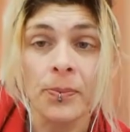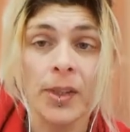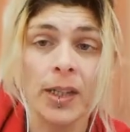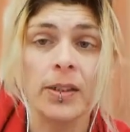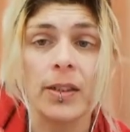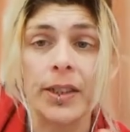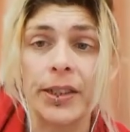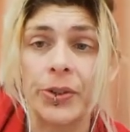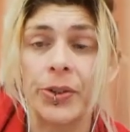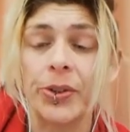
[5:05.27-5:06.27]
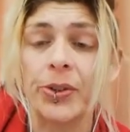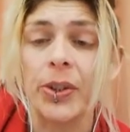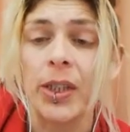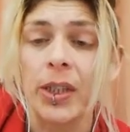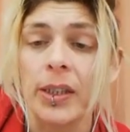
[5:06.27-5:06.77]
and are likely to
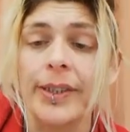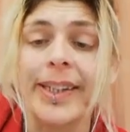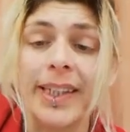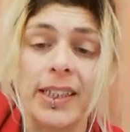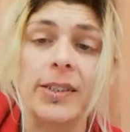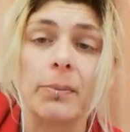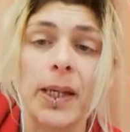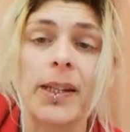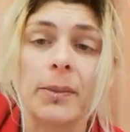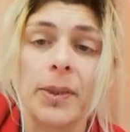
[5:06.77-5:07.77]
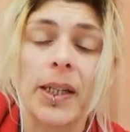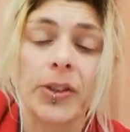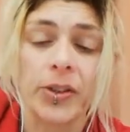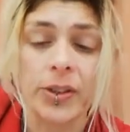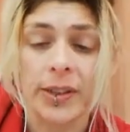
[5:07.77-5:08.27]
need some
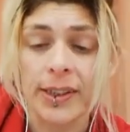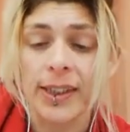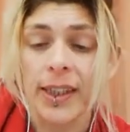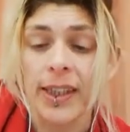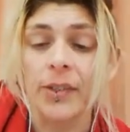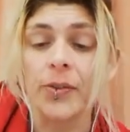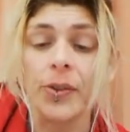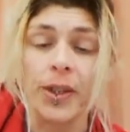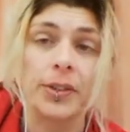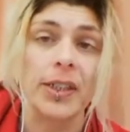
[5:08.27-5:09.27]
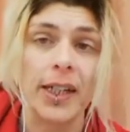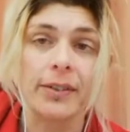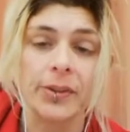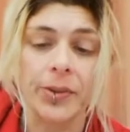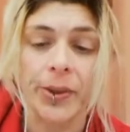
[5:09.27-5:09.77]
adaptations if you're going to
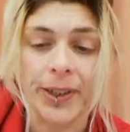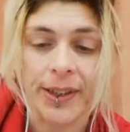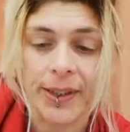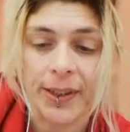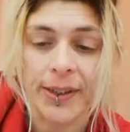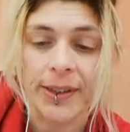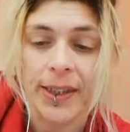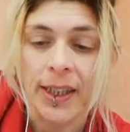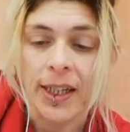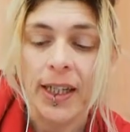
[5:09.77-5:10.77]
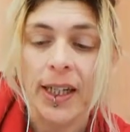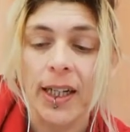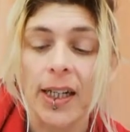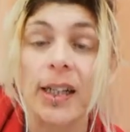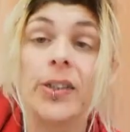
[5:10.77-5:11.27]
carry on doing those.
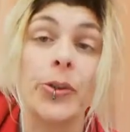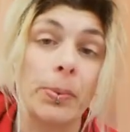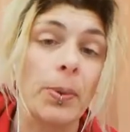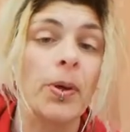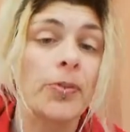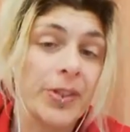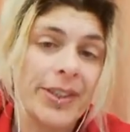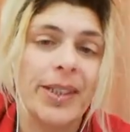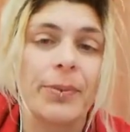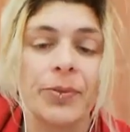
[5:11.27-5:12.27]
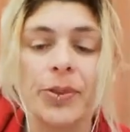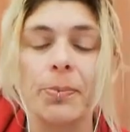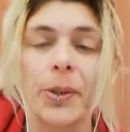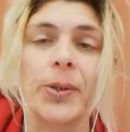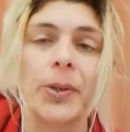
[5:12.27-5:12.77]
Obviously, we've just
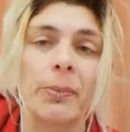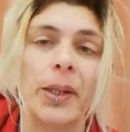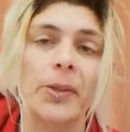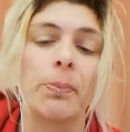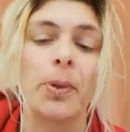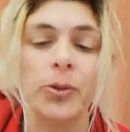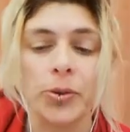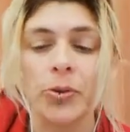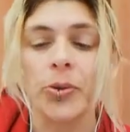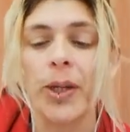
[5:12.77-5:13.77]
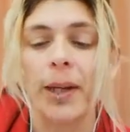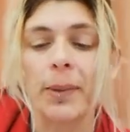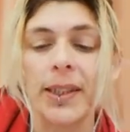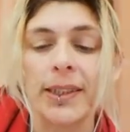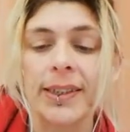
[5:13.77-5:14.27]
spoken about your postural
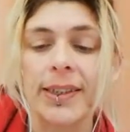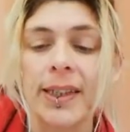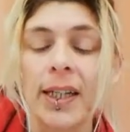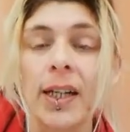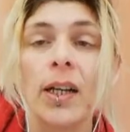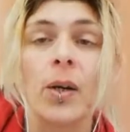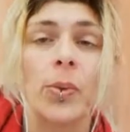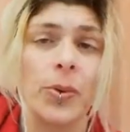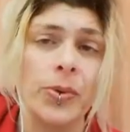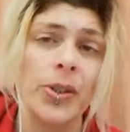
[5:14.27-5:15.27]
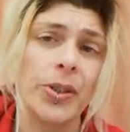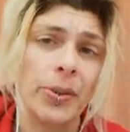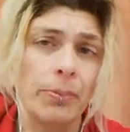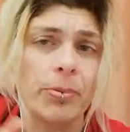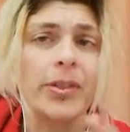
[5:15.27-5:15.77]
habits. We'll also look
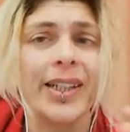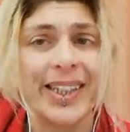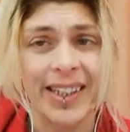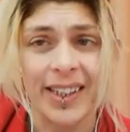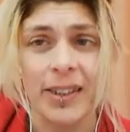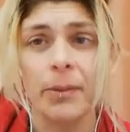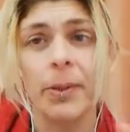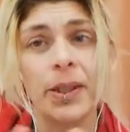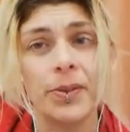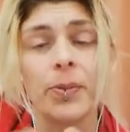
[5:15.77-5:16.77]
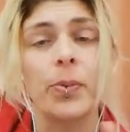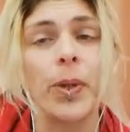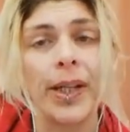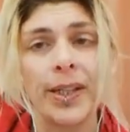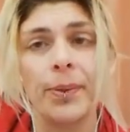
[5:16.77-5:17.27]
at breathing, because the
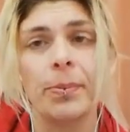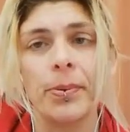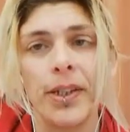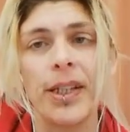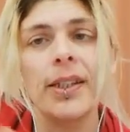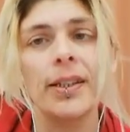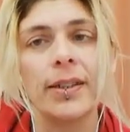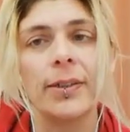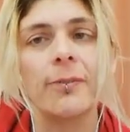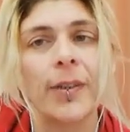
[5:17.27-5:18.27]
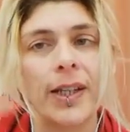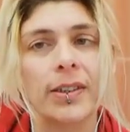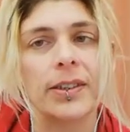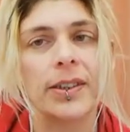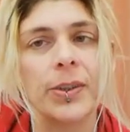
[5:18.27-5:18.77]
way you breathe can
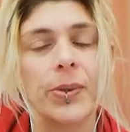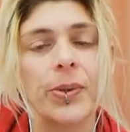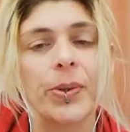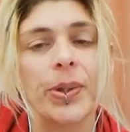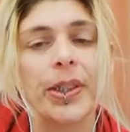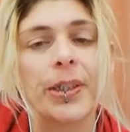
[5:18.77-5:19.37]
affect your